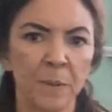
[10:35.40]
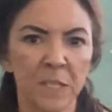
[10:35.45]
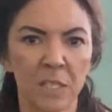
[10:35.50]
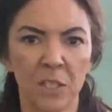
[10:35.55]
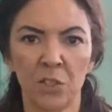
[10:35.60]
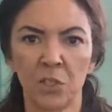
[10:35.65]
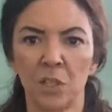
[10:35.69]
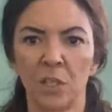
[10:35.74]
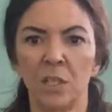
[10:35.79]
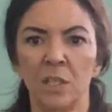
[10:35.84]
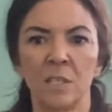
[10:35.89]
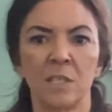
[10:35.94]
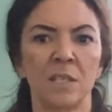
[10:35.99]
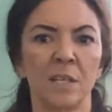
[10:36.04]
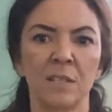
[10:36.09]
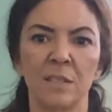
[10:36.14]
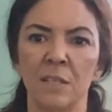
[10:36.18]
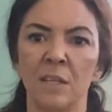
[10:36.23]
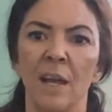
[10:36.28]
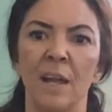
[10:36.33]
position. It
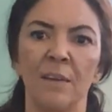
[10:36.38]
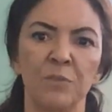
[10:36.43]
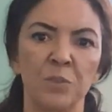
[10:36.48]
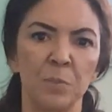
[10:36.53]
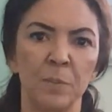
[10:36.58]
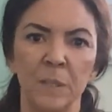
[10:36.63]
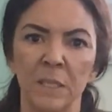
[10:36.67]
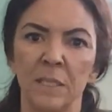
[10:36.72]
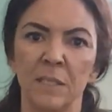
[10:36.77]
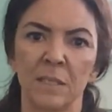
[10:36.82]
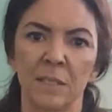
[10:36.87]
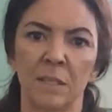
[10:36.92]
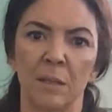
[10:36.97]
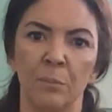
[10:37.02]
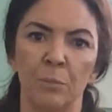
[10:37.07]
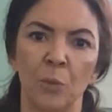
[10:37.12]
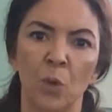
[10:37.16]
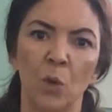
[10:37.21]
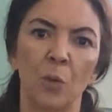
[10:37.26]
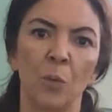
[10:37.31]
doesn't have to be
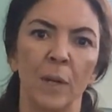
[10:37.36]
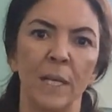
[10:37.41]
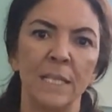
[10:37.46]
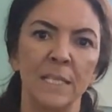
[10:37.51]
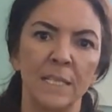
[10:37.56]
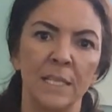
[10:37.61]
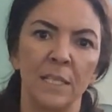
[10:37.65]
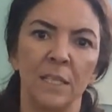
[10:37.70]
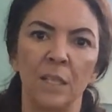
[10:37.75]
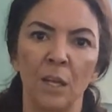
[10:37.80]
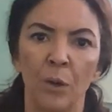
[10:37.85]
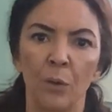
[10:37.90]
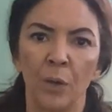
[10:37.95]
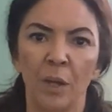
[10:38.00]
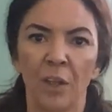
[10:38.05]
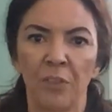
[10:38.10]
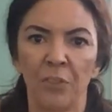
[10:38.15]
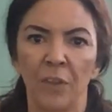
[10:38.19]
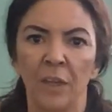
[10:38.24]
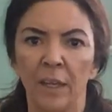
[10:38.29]
some crazy
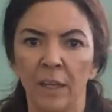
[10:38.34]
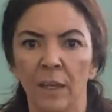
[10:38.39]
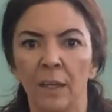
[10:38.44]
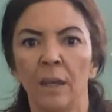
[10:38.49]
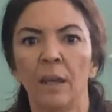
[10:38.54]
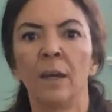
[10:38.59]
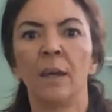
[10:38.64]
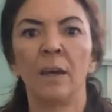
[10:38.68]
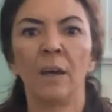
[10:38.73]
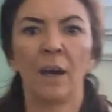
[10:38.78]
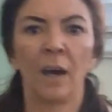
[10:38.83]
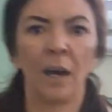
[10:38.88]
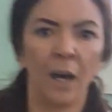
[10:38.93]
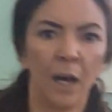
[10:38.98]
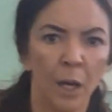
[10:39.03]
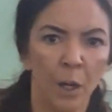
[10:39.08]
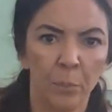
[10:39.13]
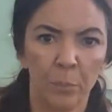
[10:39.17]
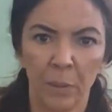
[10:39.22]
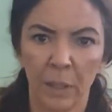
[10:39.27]
yoga thing.
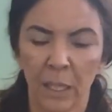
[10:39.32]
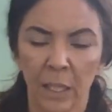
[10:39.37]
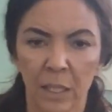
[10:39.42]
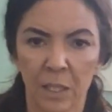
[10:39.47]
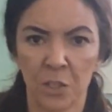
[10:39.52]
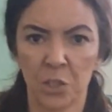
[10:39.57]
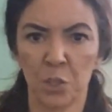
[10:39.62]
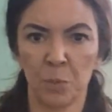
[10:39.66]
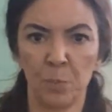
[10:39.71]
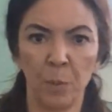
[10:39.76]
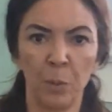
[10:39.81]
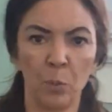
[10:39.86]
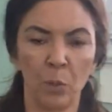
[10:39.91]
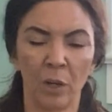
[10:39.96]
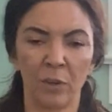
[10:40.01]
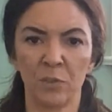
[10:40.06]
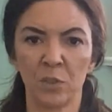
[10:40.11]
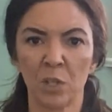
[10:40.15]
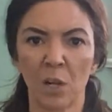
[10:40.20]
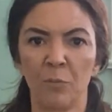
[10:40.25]
It can just be
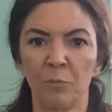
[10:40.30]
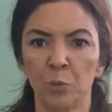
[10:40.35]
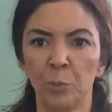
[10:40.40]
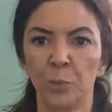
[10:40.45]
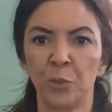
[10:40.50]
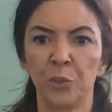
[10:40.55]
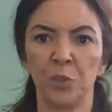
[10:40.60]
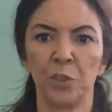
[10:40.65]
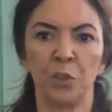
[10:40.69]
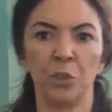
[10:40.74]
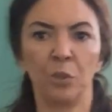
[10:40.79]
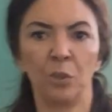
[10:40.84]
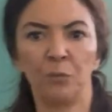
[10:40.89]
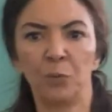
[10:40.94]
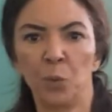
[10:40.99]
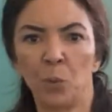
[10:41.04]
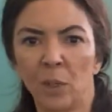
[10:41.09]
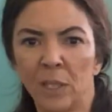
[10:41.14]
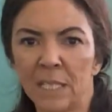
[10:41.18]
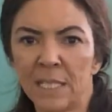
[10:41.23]
whatever's comfortable to you. If
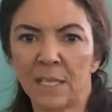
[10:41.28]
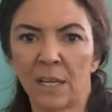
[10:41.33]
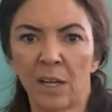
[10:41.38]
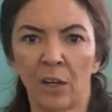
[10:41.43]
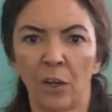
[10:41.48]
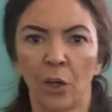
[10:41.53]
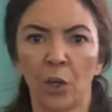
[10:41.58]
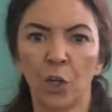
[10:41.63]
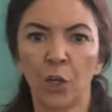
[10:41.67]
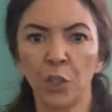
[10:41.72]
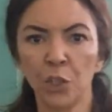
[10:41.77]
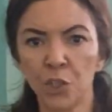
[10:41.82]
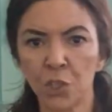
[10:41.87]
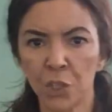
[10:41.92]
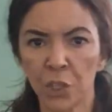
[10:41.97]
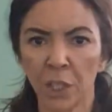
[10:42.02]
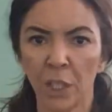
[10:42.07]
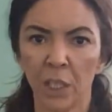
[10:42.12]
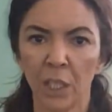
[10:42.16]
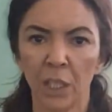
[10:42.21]
you want to sit on a
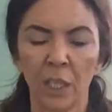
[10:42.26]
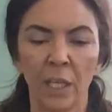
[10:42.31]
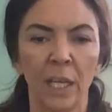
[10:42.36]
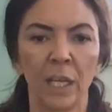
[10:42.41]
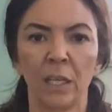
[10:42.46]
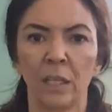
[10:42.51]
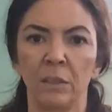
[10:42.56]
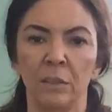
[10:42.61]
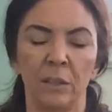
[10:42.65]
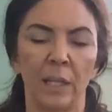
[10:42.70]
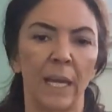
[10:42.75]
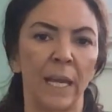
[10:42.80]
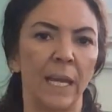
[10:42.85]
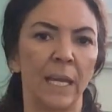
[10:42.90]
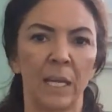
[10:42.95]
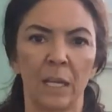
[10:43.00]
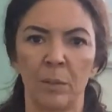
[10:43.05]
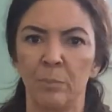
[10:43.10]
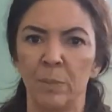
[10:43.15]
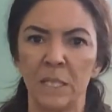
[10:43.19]
cushion,
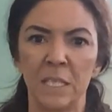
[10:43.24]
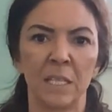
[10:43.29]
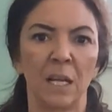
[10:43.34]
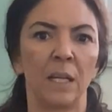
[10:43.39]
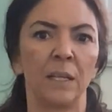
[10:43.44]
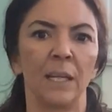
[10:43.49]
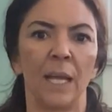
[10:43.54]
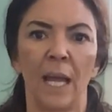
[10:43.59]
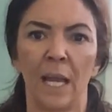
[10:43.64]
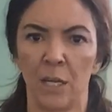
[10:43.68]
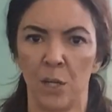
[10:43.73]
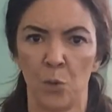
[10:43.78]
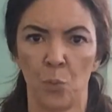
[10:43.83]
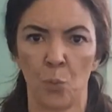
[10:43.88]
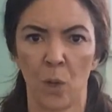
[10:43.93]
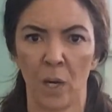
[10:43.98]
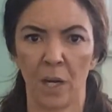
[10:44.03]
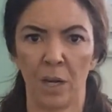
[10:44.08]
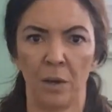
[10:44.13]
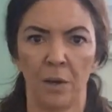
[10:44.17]
it can be done
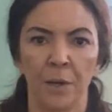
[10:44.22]
anywhere.